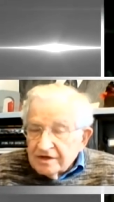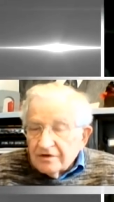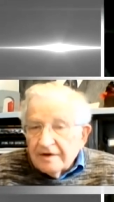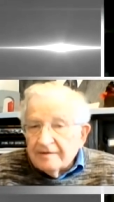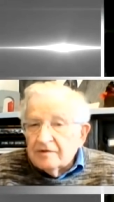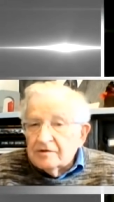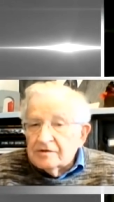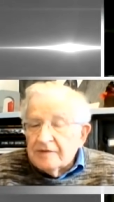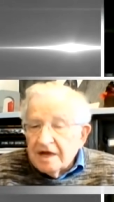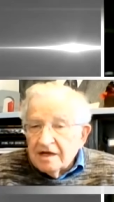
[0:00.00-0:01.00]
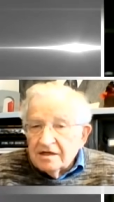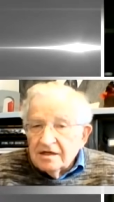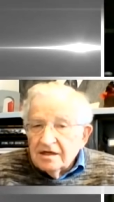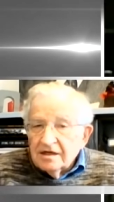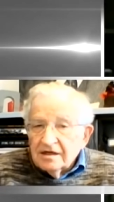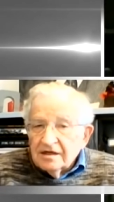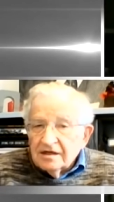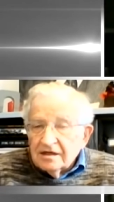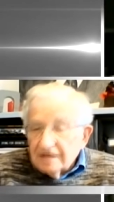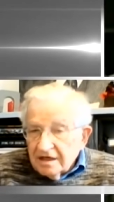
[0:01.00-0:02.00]
agreement was made,
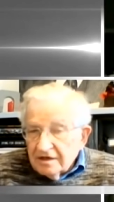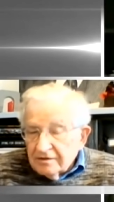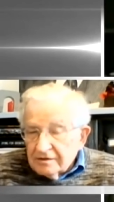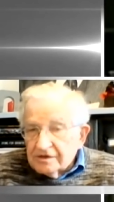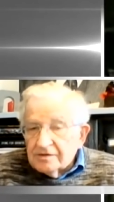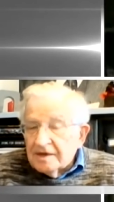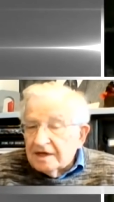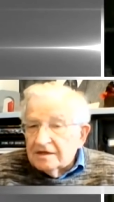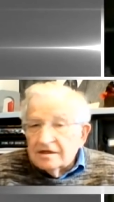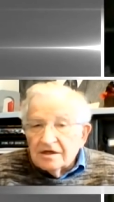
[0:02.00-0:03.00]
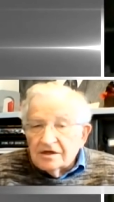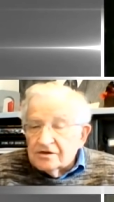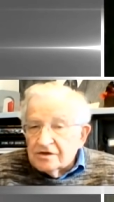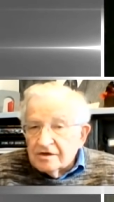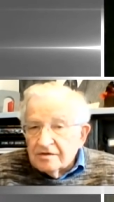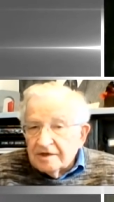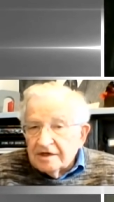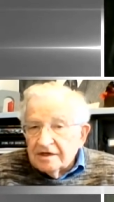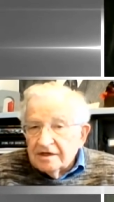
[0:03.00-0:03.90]
NATO was expanded to East Germany.